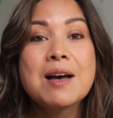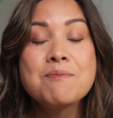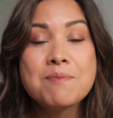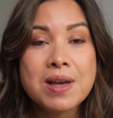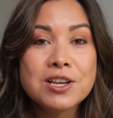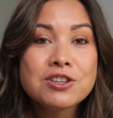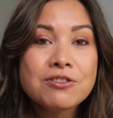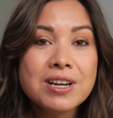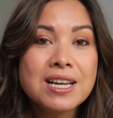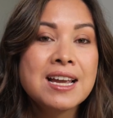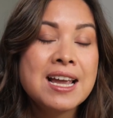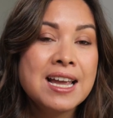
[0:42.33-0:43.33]
are
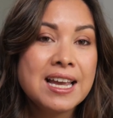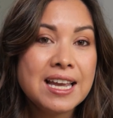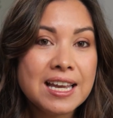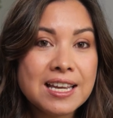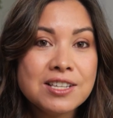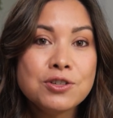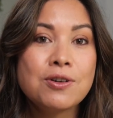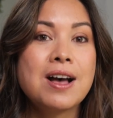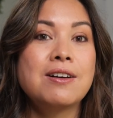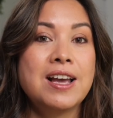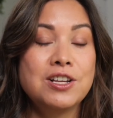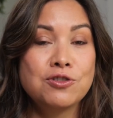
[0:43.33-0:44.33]
measuring is your
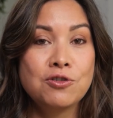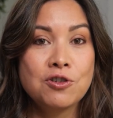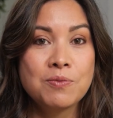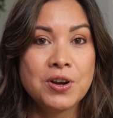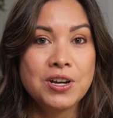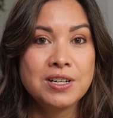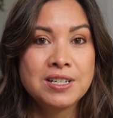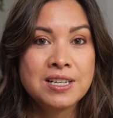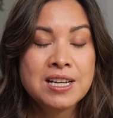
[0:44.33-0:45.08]
LH hormone.